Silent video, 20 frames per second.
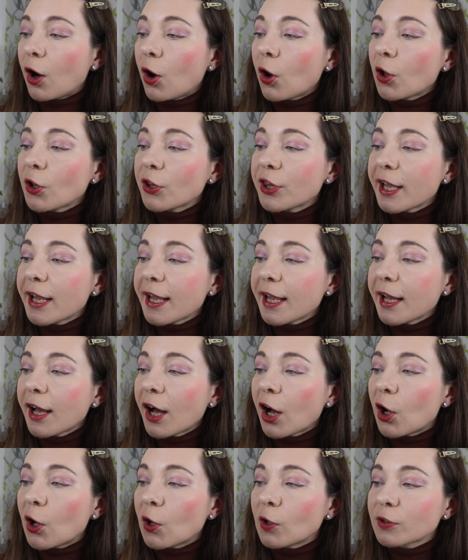all day
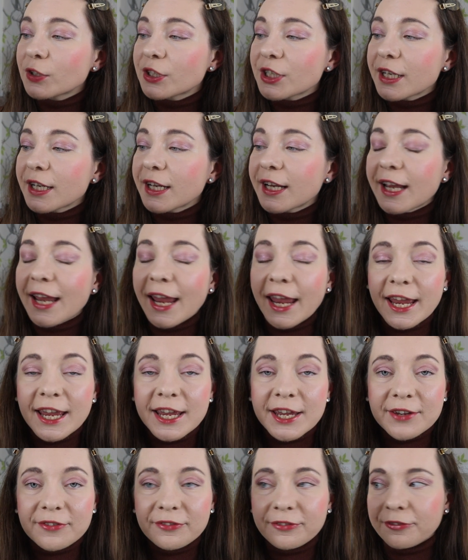holding
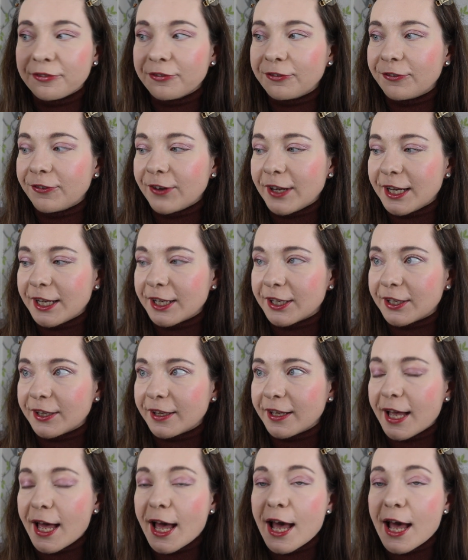Eve vegan.